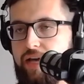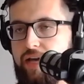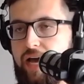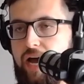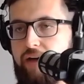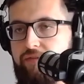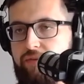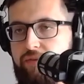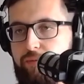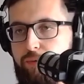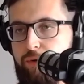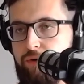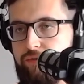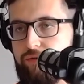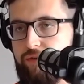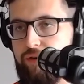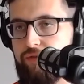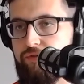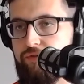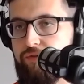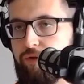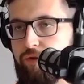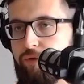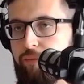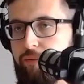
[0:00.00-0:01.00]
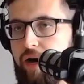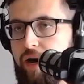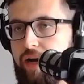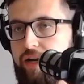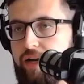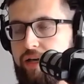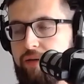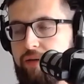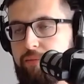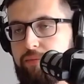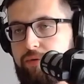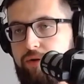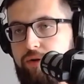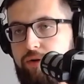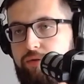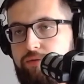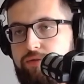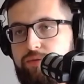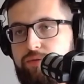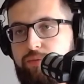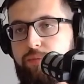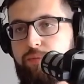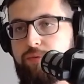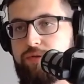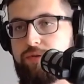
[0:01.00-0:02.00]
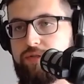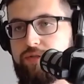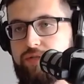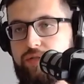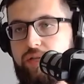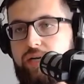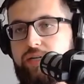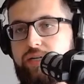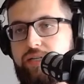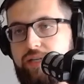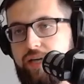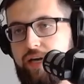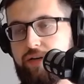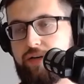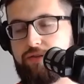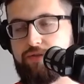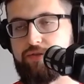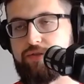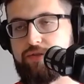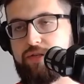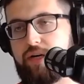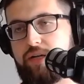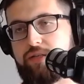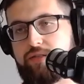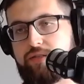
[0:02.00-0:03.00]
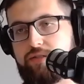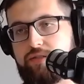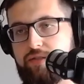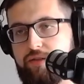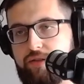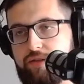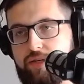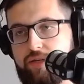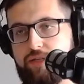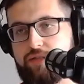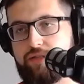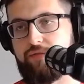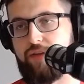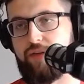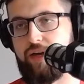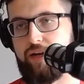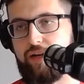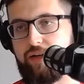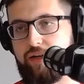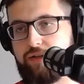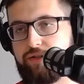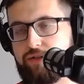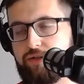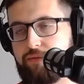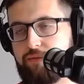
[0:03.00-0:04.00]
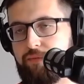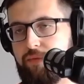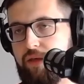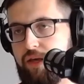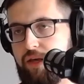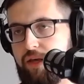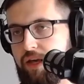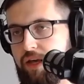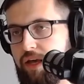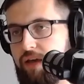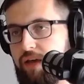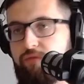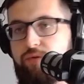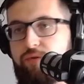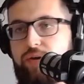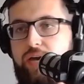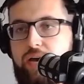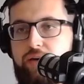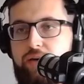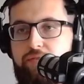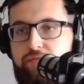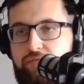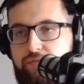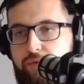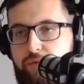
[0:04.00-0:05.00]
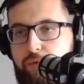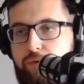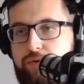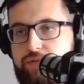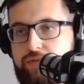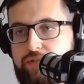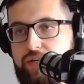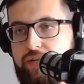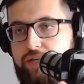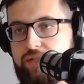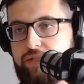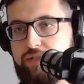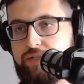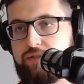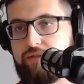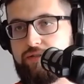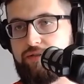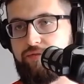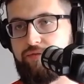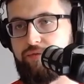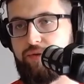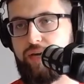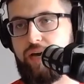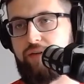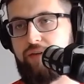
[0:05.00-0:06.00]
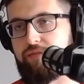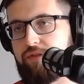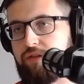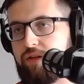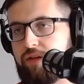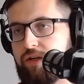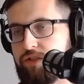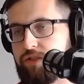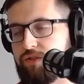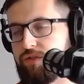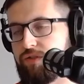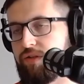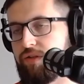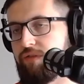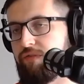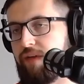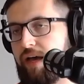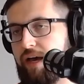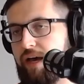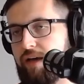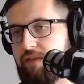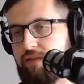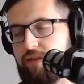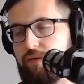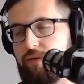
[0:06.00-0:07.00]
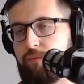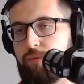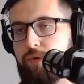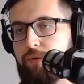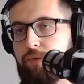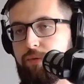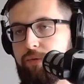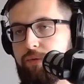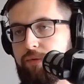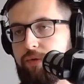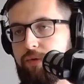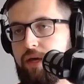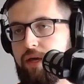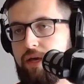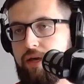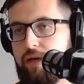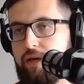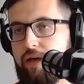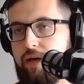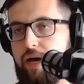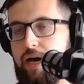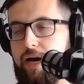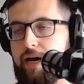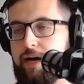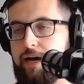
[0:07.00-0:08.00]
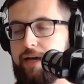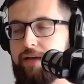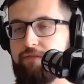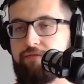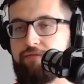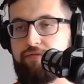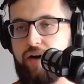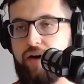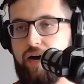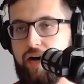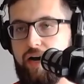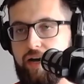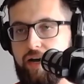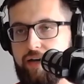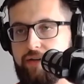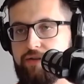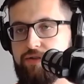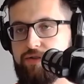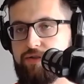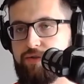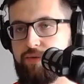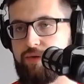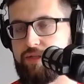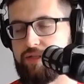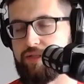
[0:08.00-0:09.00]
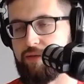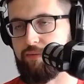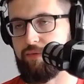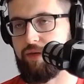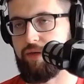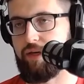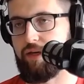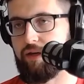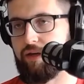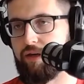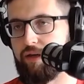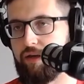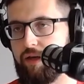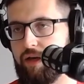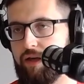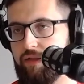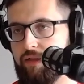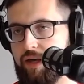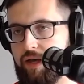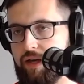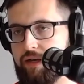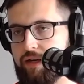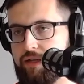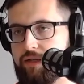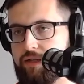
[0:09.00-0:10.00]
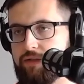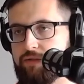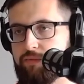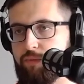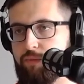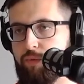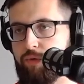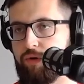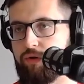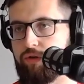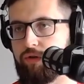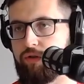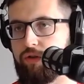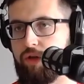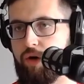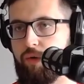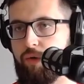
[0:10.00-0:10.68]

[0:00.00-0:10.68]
having more of a full body approach when we're selecting exercises and things of that nature. If we have 4 sessions, if we have the luxury of that, then we would advise doing something that is more